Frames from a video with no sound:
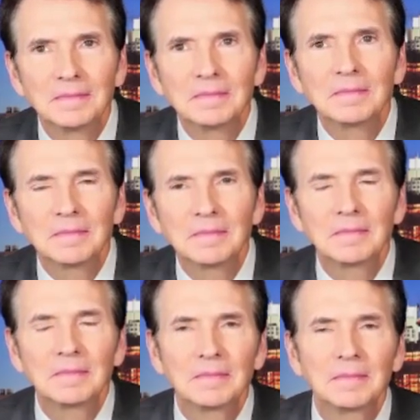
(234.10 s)

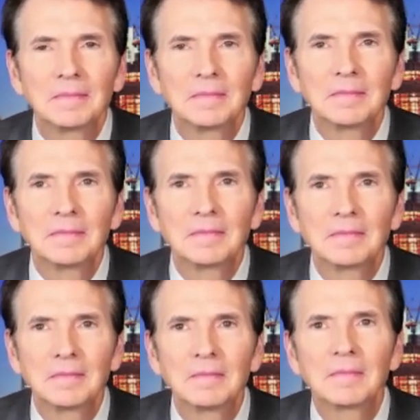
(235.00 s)

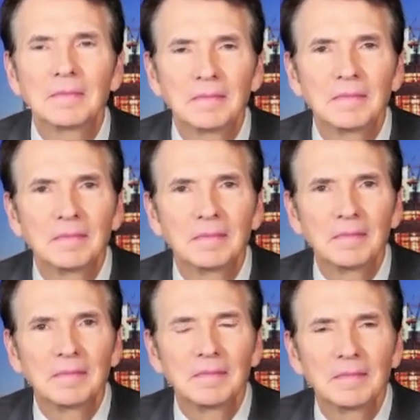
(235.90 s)

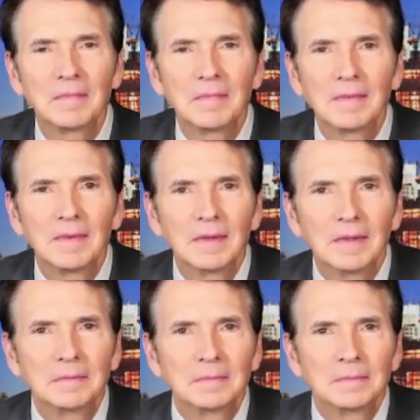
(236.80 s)

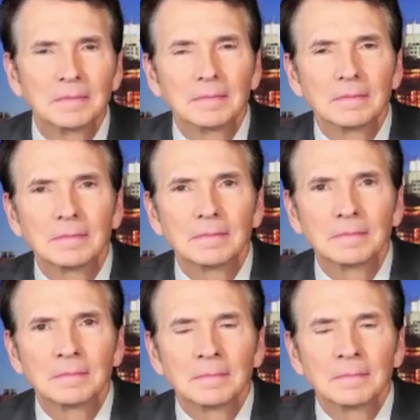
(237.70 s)
The person shown says nothing.